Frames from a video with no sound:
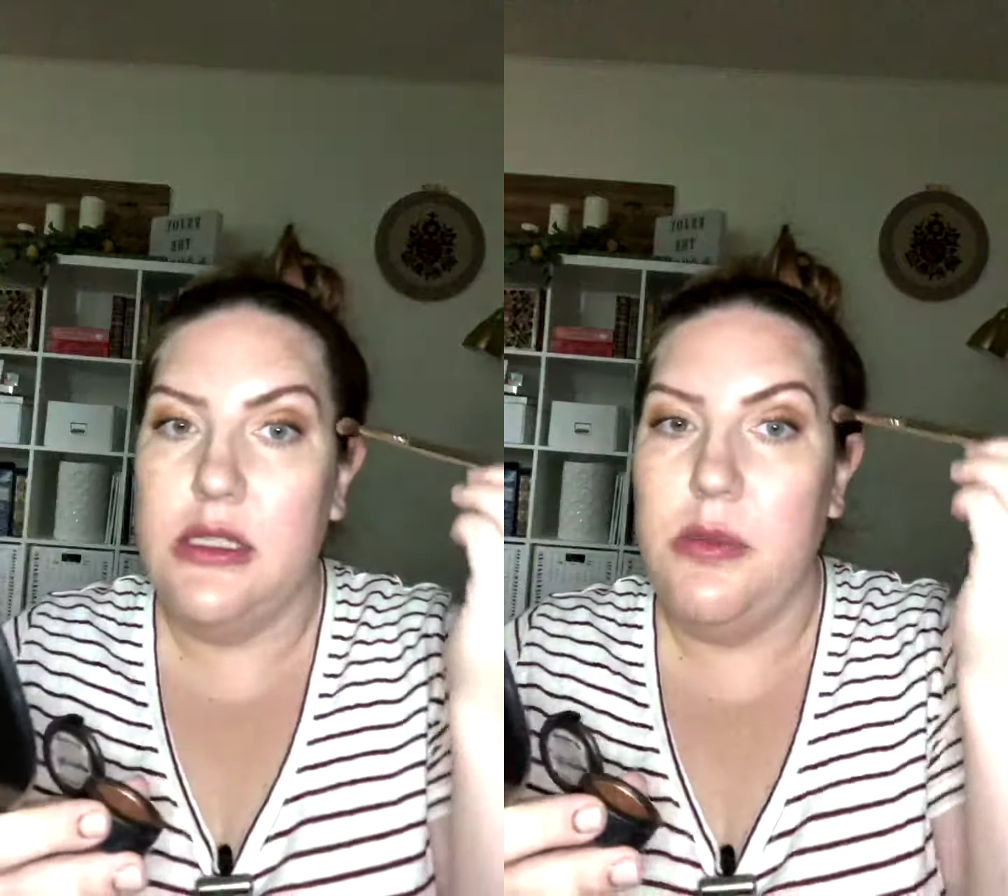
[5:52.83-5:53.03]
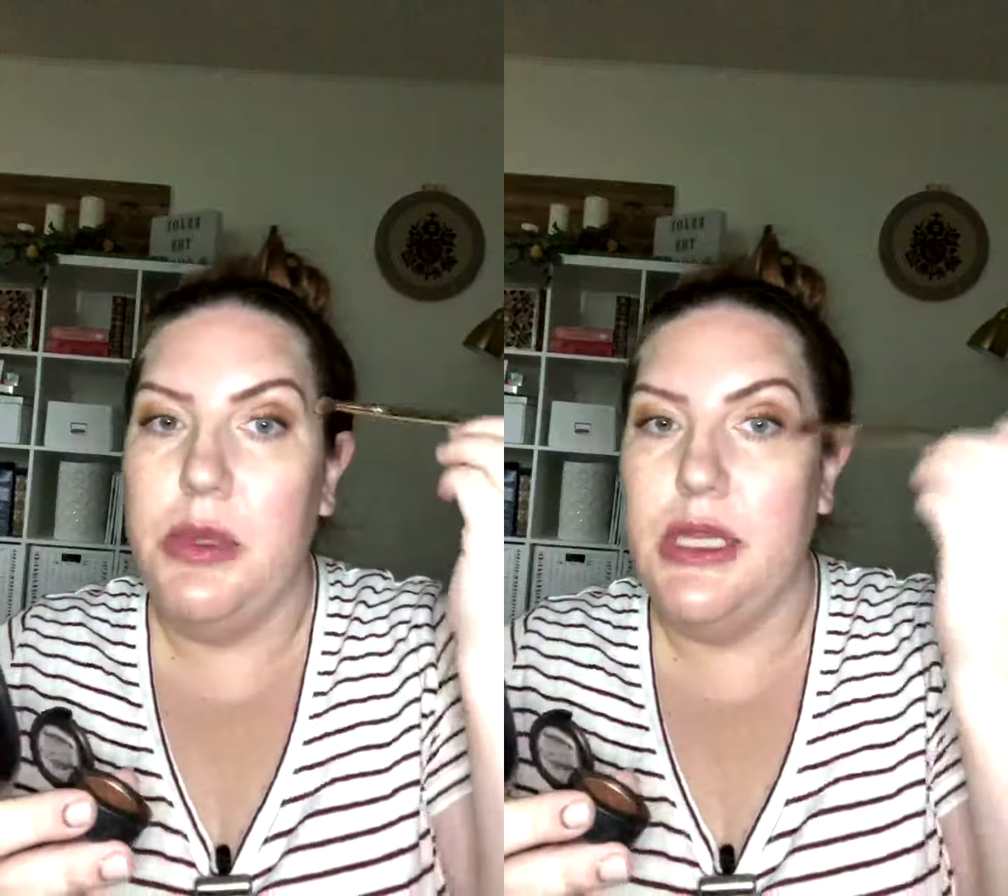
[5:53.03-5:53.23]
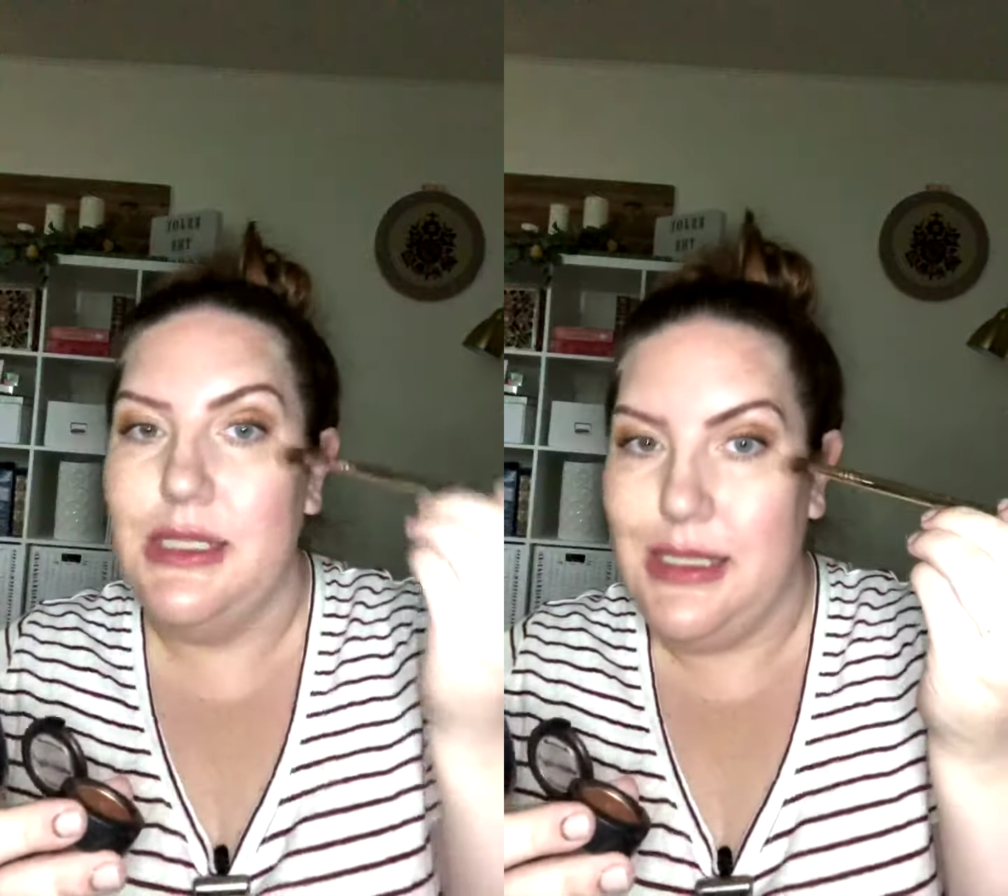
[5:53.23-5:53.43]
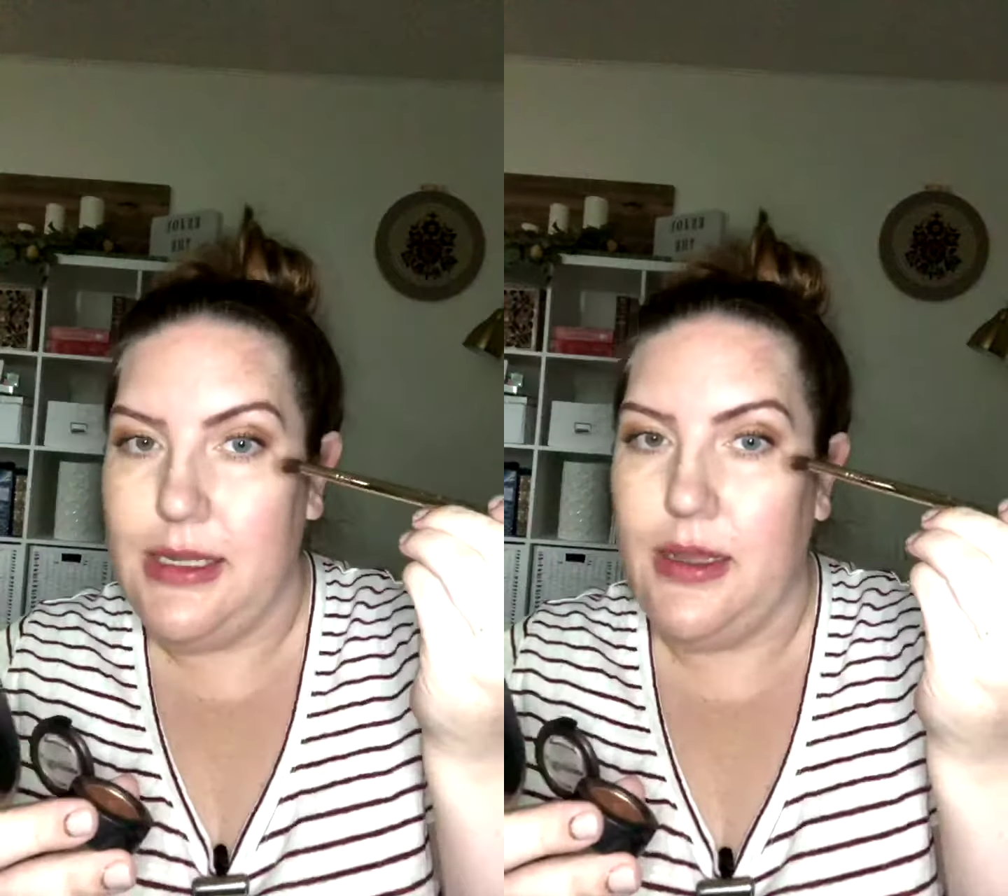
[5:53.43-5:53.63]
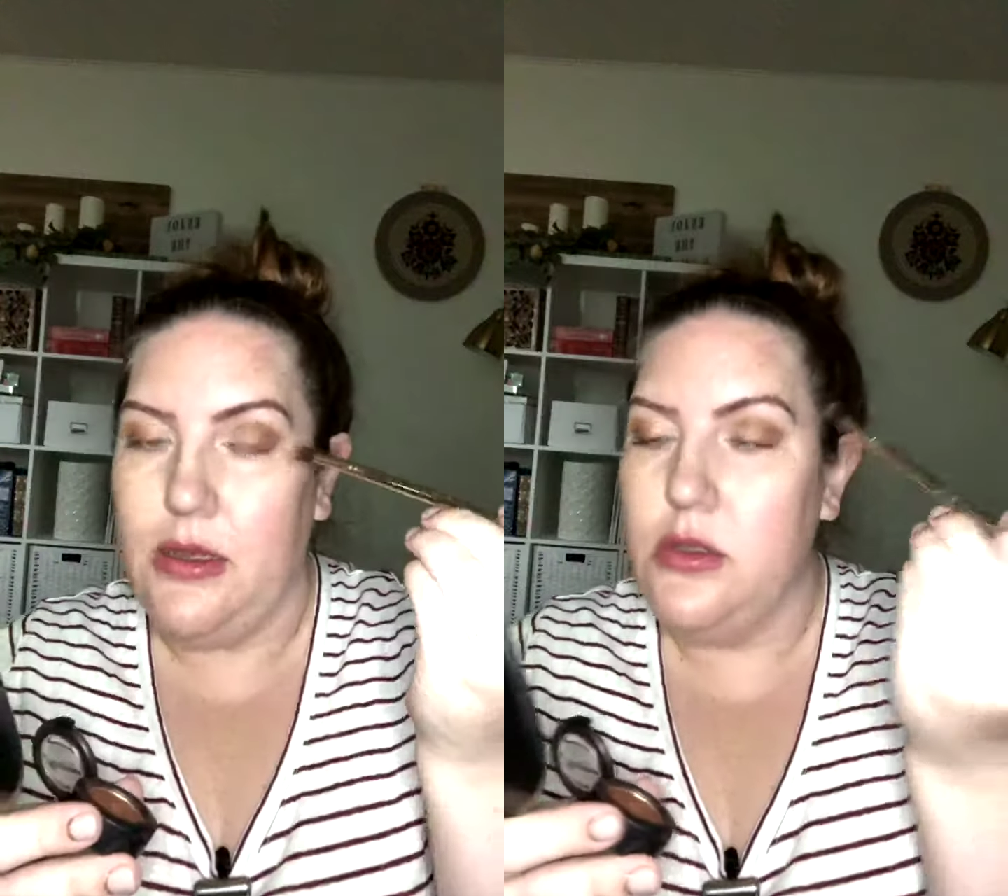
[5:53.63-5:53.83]
to blend
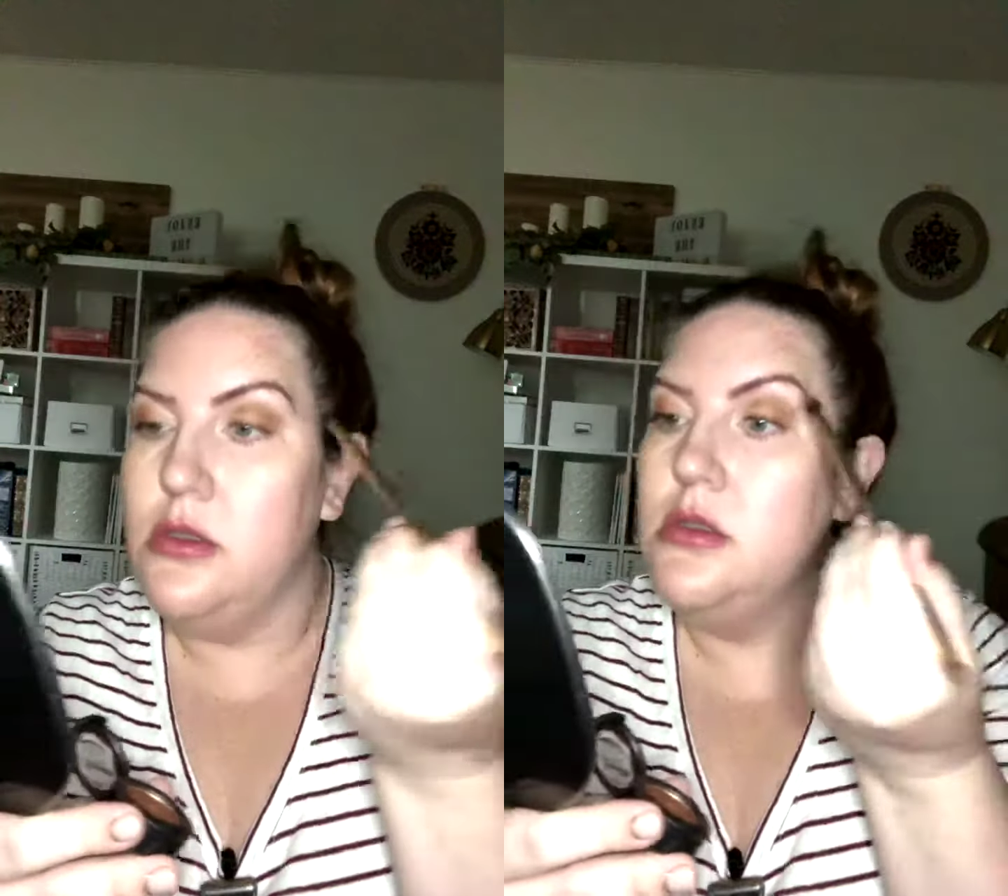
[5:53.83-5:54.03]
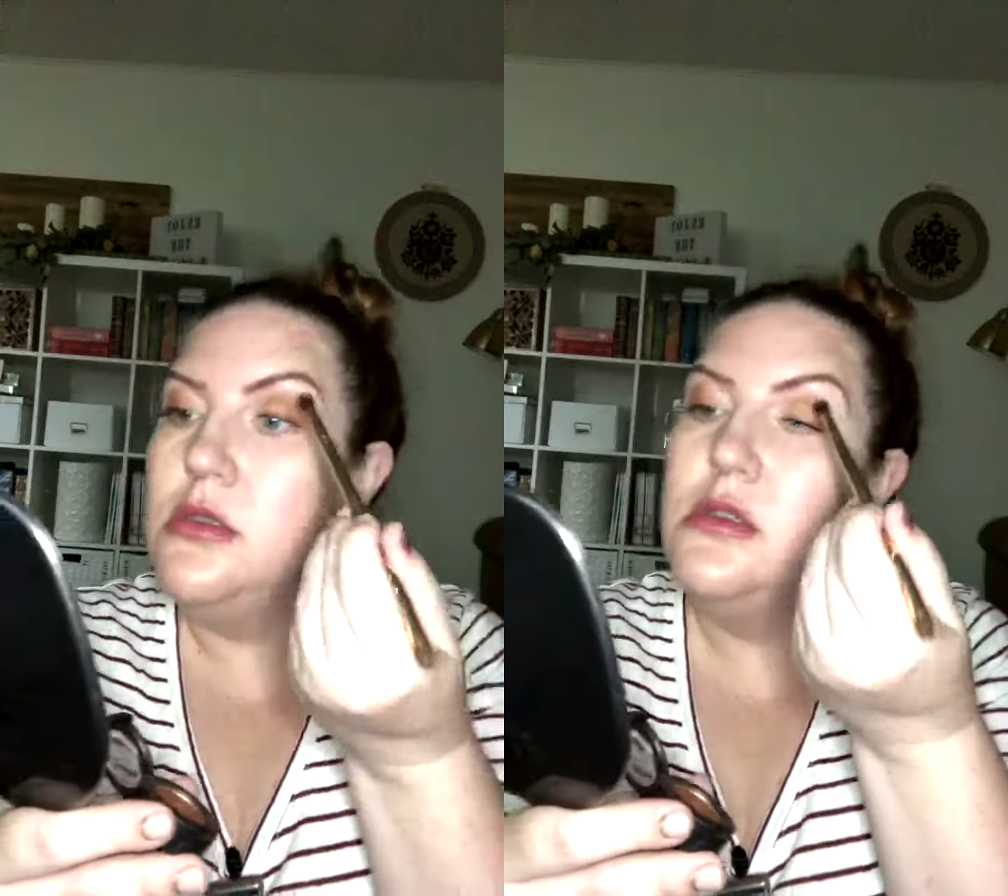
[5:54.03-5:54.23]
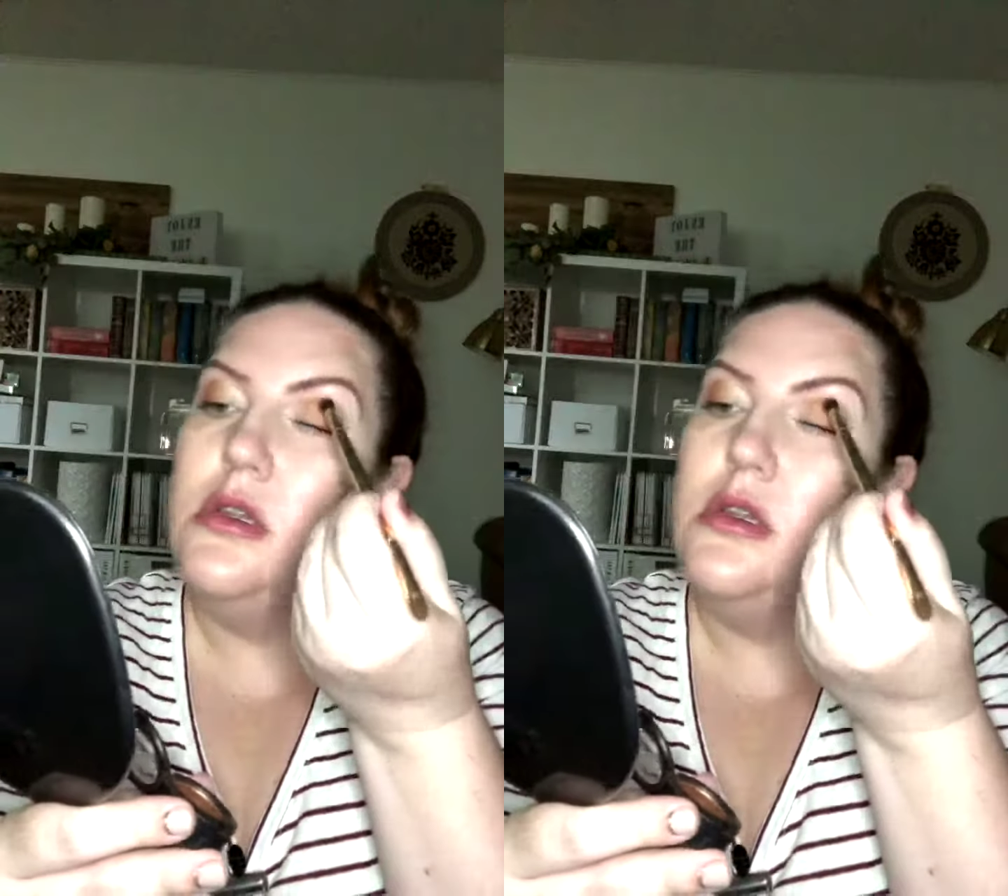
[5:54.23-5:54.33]
down.